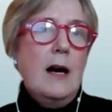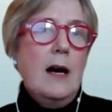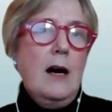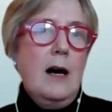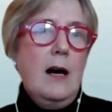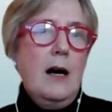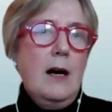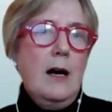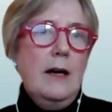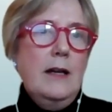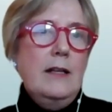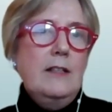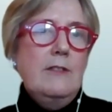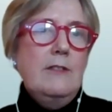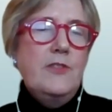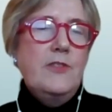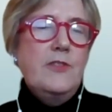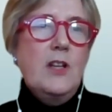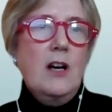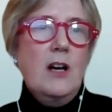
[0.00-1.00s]
and
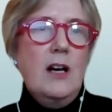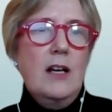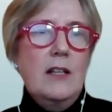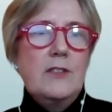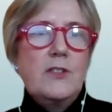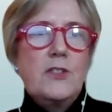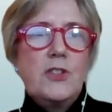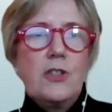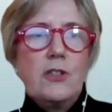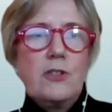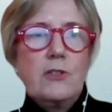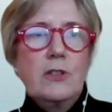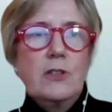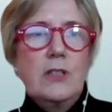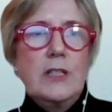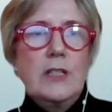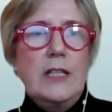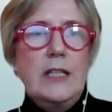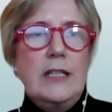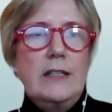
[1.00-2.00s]
if not,
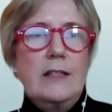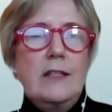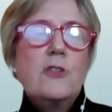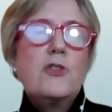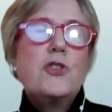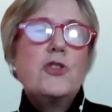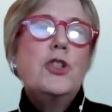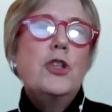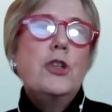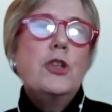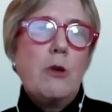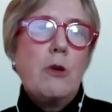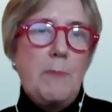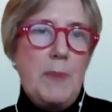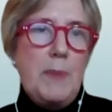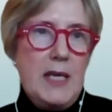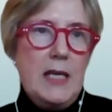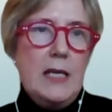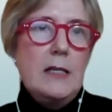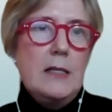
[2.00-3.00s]
certainly there's
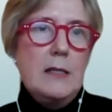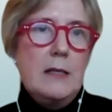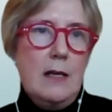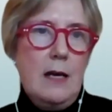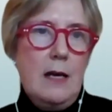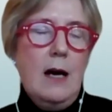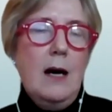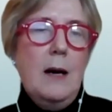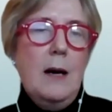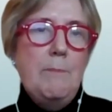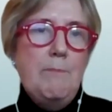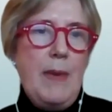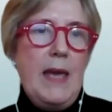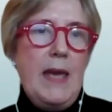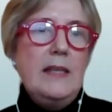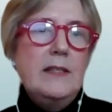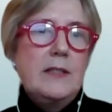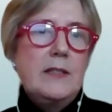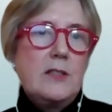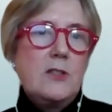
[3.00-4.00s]
European
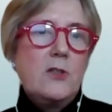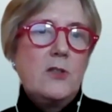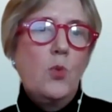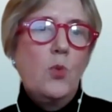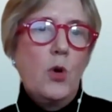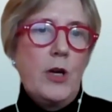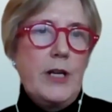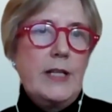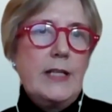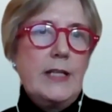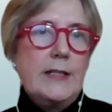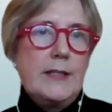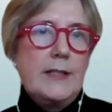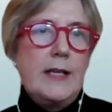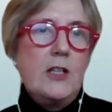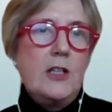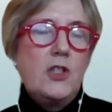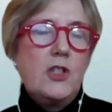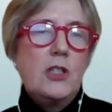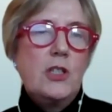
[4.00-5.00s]
based
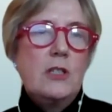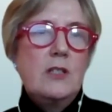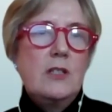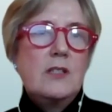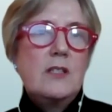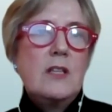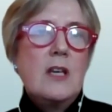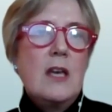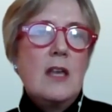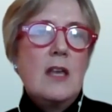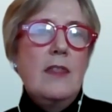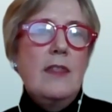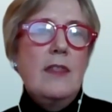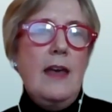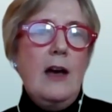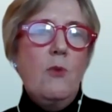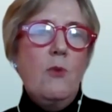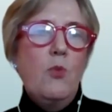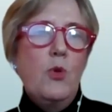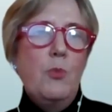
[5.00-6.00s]
organizations
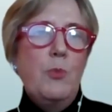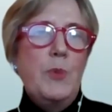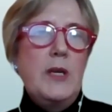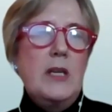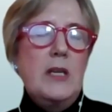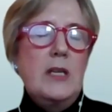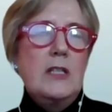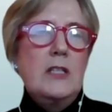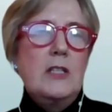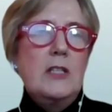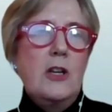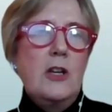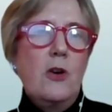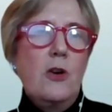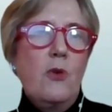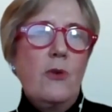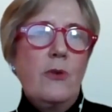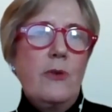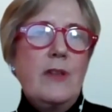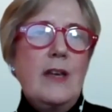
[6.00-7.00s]
that will be,
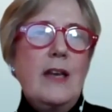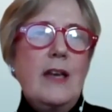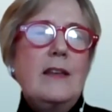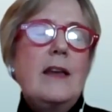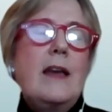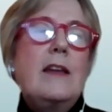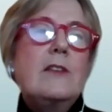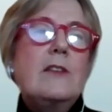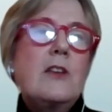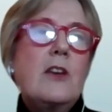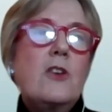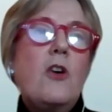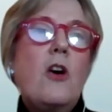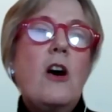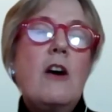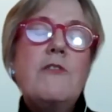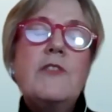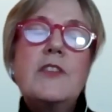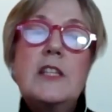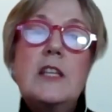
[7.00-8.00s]
and can
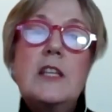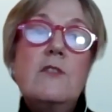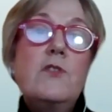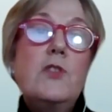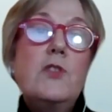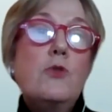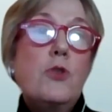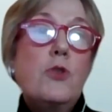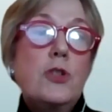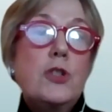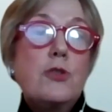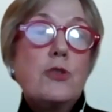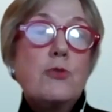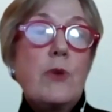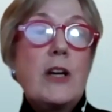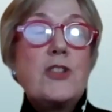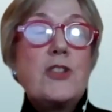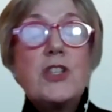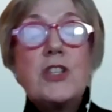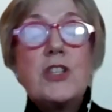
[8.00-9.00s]
often give you good
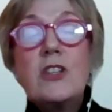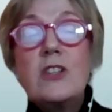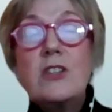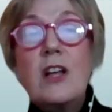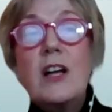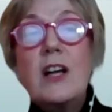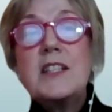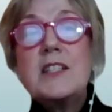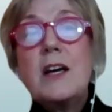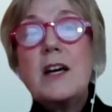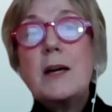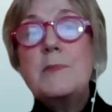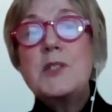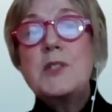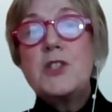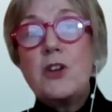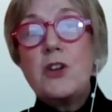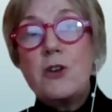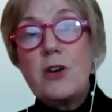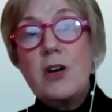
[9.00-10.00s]
direction. And a lot of times
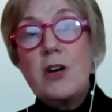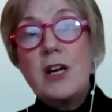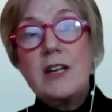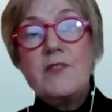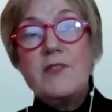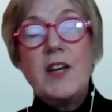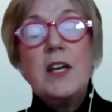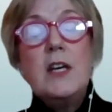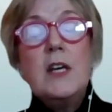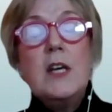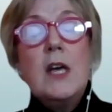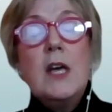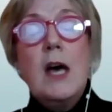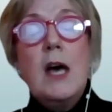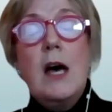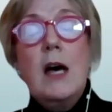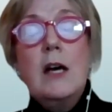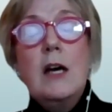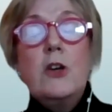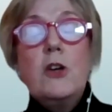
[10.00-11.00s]
they're kind of
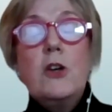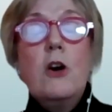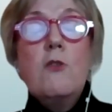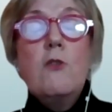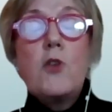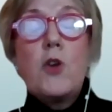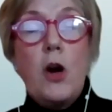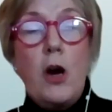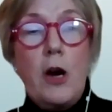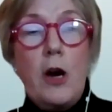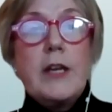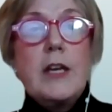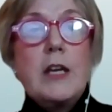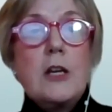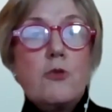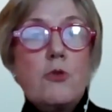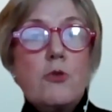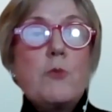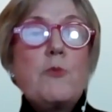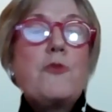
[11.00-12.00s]
an overarching
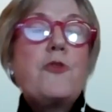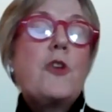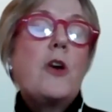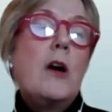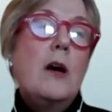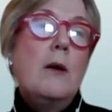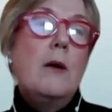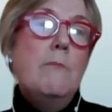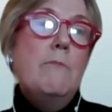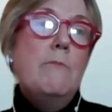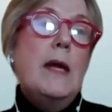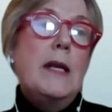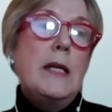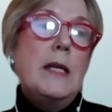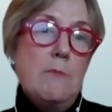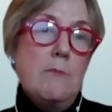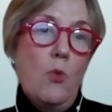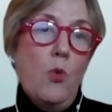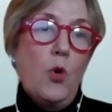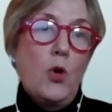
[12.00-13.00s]
group for
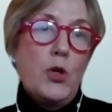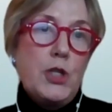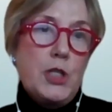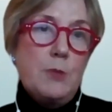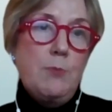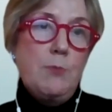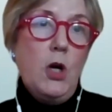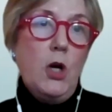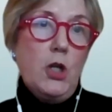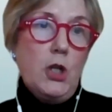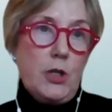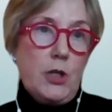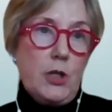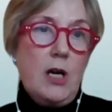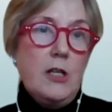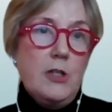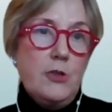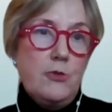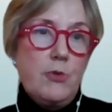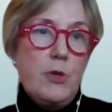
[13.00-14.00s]
many more smaller
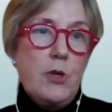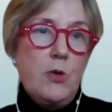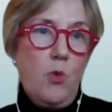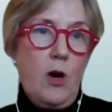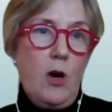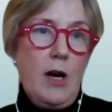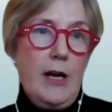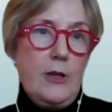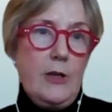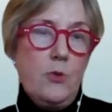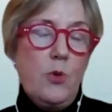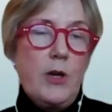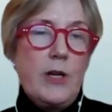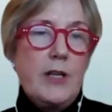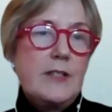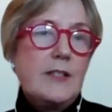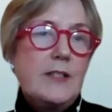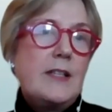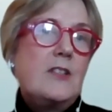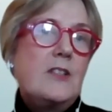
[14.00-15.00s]
countrywide
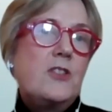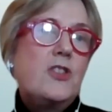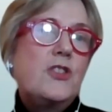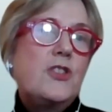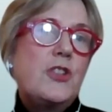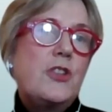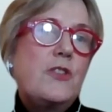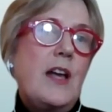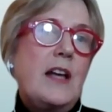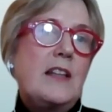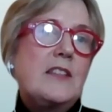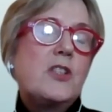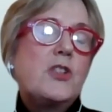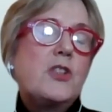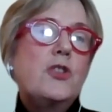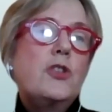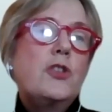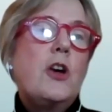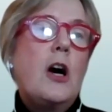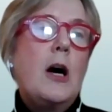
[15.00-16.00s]
organizations. So that's a
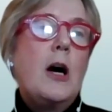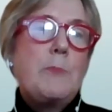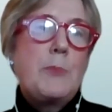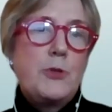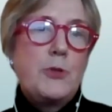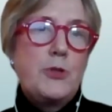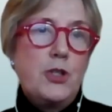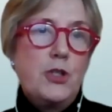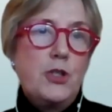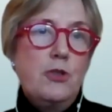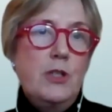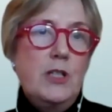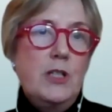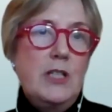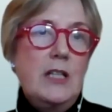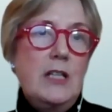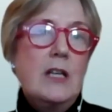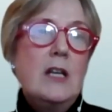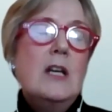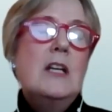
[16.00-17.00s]
good
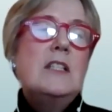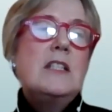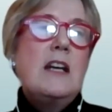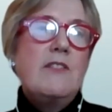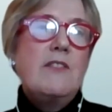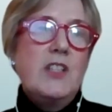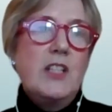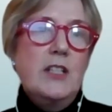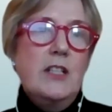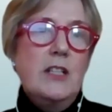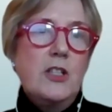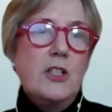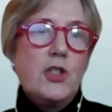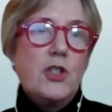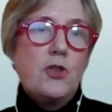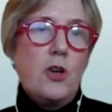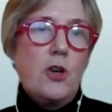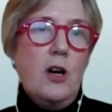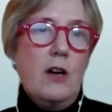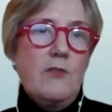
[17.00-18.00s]
opportunity to have an
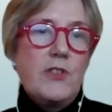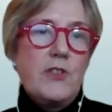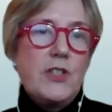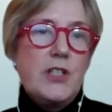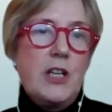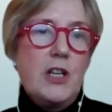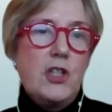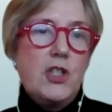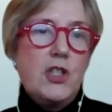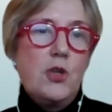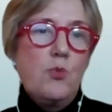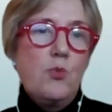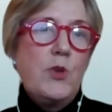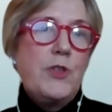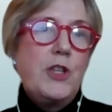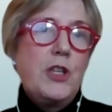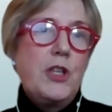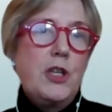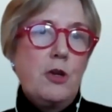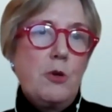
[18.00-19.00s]
initial conversation
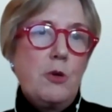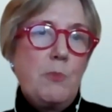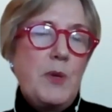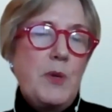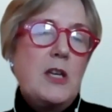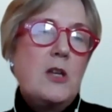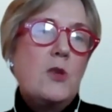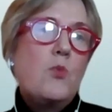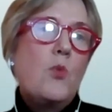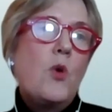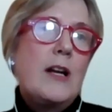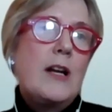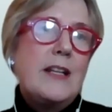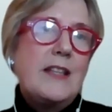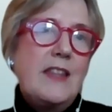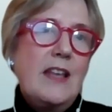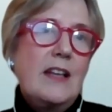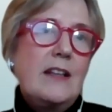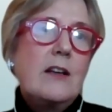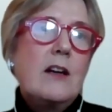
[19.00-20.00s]
with the European wide
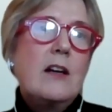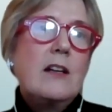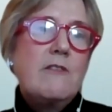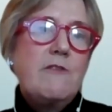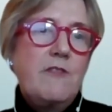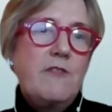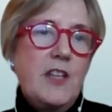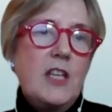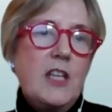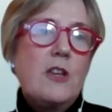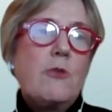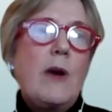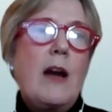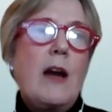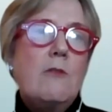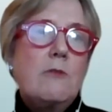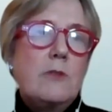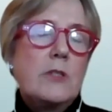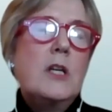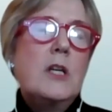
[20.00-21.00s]
and then kind of figure
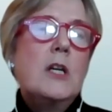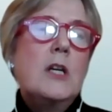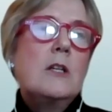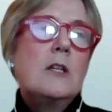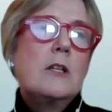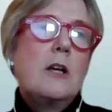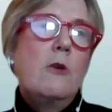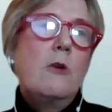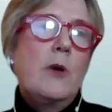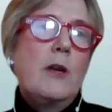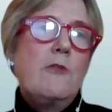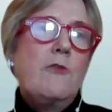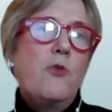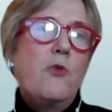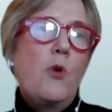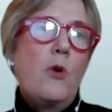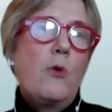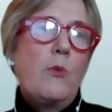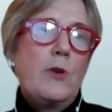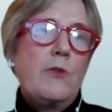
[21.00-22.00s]
out going
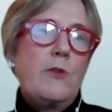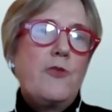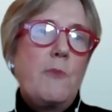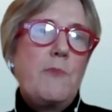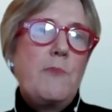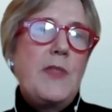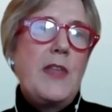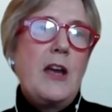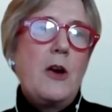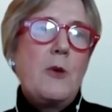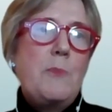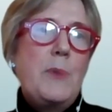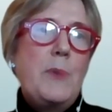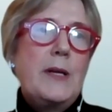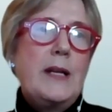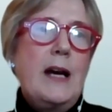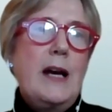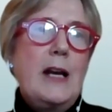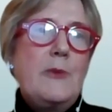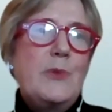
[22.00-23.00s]
forward from there.
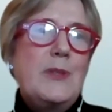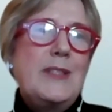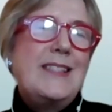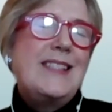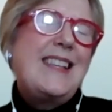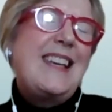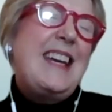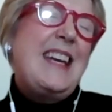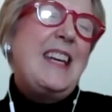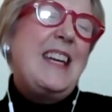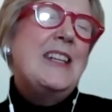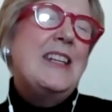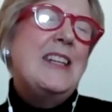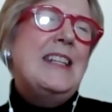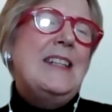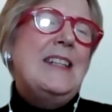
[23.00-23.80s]
But I would say